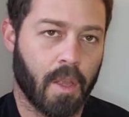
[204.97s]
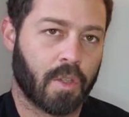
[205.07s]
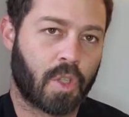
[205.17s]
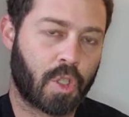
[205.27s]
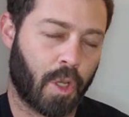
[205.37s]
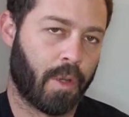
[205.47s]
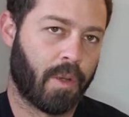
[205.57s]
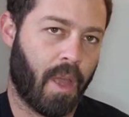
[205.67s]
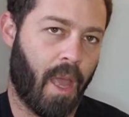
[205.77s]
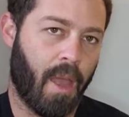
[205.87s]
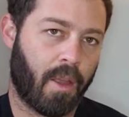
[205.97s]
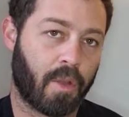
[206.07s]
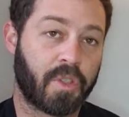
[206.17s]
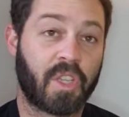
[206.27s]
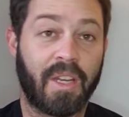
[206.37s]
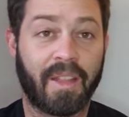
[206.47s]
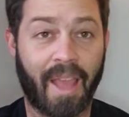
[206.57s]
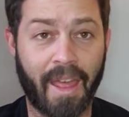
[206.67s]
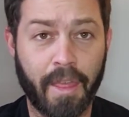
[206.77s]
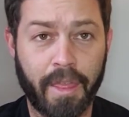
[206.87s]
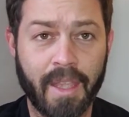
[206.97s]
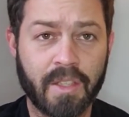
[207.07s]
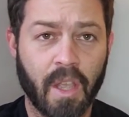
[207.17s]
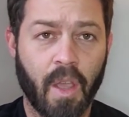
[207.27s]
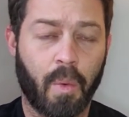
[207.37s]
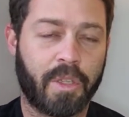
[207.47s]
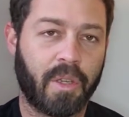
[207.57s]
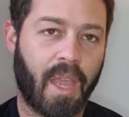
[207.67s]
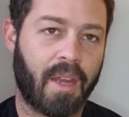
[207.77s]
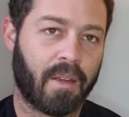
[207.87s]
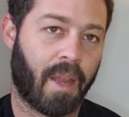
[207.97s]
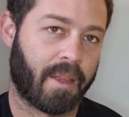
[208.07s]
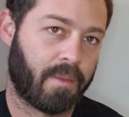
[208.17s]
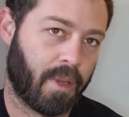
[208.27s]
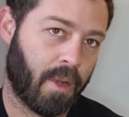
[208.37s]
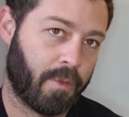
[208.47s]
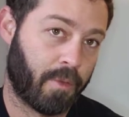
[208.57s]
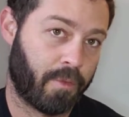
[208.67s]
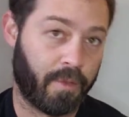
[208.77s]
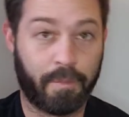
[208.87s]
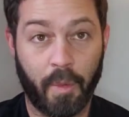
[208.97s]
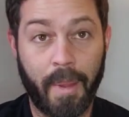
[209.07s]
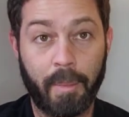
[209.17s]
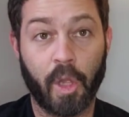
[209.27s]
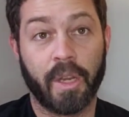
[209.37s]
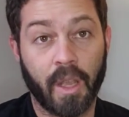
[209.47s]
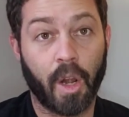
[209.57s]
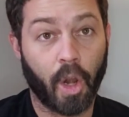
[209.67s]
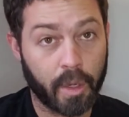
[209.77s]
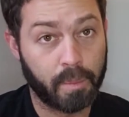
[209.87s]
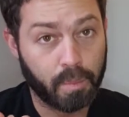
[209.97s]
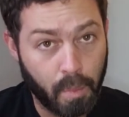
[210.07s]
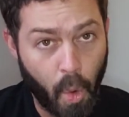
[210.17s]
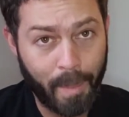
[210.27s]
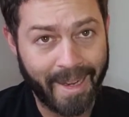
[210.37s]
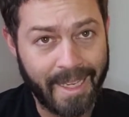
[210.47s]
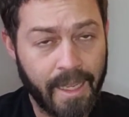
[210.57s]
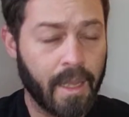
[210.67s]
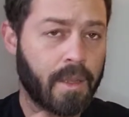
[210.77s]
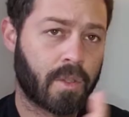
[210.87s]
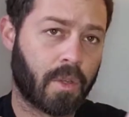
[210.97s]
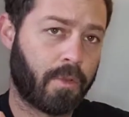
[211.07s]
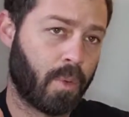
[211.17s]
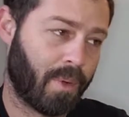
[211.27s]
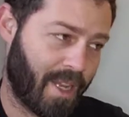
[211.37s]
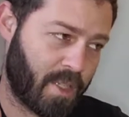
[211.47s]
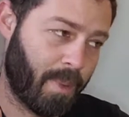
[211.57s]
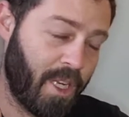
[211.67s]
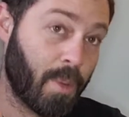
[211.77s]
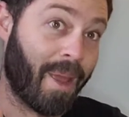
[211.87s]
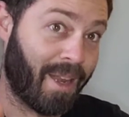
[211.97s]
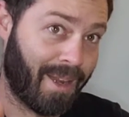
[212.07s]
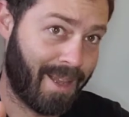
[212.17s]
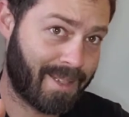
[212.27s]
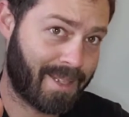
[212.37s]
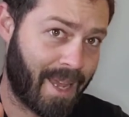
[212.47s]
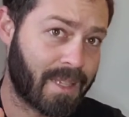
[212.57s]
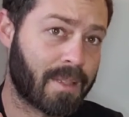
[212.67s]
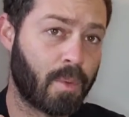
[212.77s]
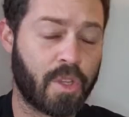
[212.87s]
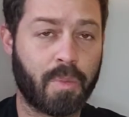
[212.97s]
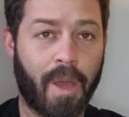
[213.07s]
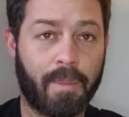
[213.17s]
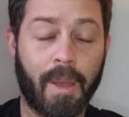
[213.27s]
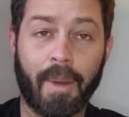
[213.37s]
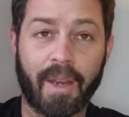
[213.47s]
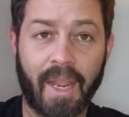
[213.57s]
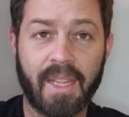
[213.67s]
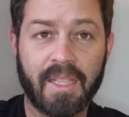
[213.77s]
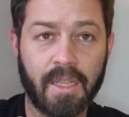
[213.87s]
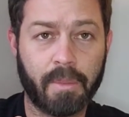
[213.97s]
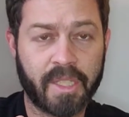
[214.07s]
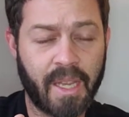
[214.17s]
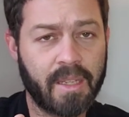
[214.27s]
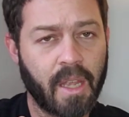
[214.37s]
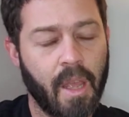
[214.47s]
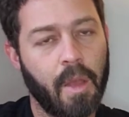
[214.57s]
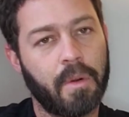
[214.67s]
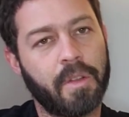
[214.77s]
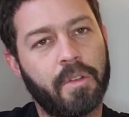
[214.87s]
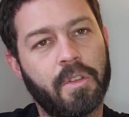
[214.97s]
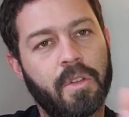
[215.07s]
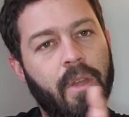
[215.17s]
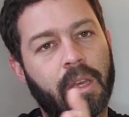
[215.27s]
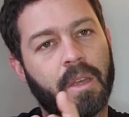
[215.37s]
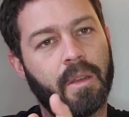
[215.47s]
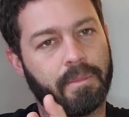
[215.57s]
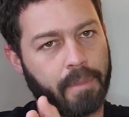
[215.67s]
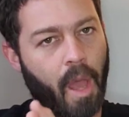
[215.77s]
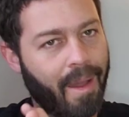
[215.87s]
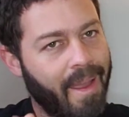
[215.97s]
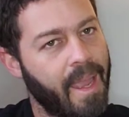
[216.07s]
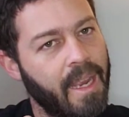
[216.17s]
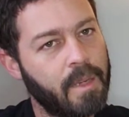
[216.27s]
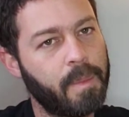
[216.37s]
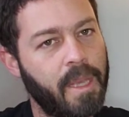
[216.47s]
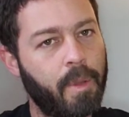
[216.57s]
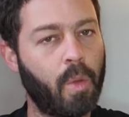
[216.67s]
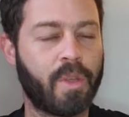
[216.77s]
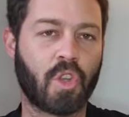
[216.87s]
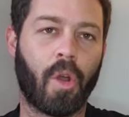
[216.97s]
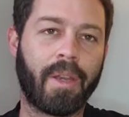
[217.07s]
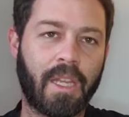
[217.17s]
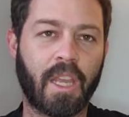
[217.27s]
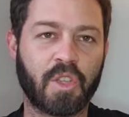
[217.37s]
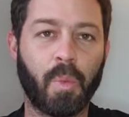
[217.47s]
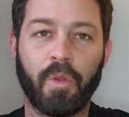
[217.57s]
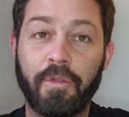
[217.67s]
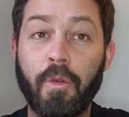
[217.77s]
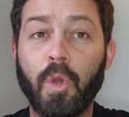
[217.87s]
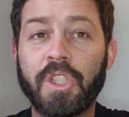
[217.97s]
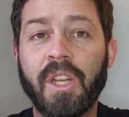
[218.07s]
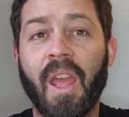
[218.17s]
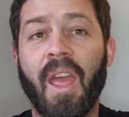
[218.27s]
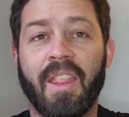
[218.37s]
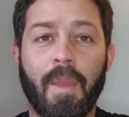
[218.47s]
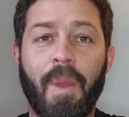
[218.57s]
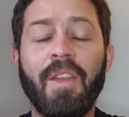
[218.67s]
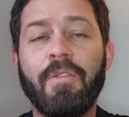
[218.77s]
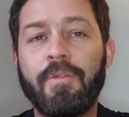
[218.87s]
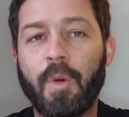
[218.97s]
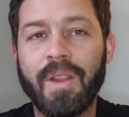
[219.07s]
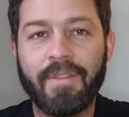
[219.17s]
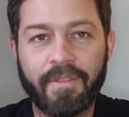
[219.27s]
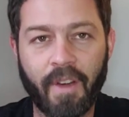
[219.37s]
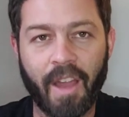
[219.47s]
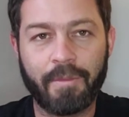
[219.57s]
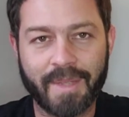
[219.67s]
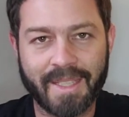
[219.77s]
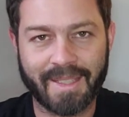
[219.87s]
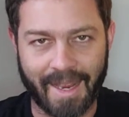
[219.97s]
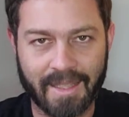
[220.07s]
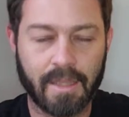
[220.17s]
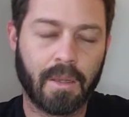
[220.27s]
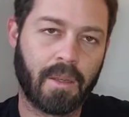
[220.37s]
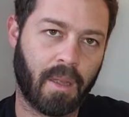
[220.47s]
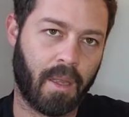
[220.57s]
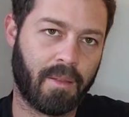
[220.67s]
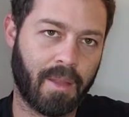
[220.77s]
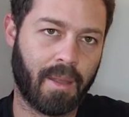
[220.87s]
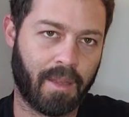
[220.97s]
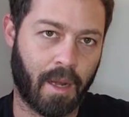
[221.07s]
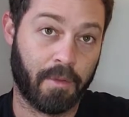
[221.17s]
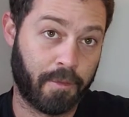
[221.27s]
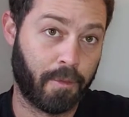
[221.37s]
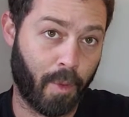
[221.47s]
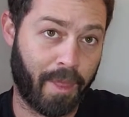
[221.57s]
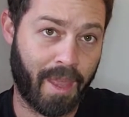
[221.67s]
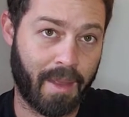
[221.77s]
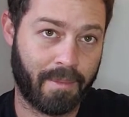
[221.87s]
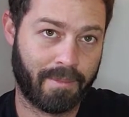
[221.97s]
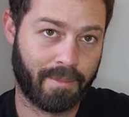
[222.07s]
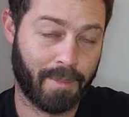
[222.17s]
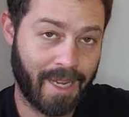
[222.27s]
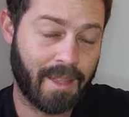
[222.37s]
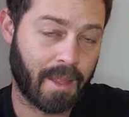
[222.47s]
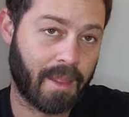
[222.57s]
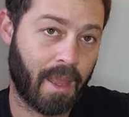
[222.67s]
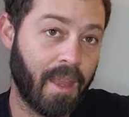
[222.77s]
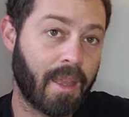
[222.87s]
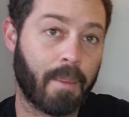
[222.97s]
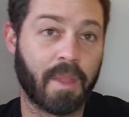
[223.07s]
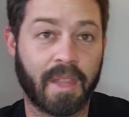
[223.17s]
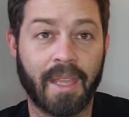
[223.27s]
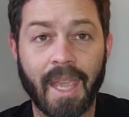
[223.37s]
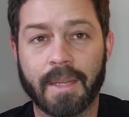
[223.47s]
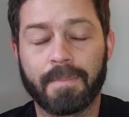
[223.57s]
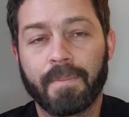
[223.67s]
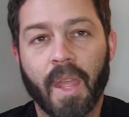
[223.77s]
So concerning the other things, what you get, for people earning a lot more money, so for less money, you pay less tax, which might be about 18%, right through to the higher end people, which are earning a small fortune, they're paying 45% for their money, their income that they get.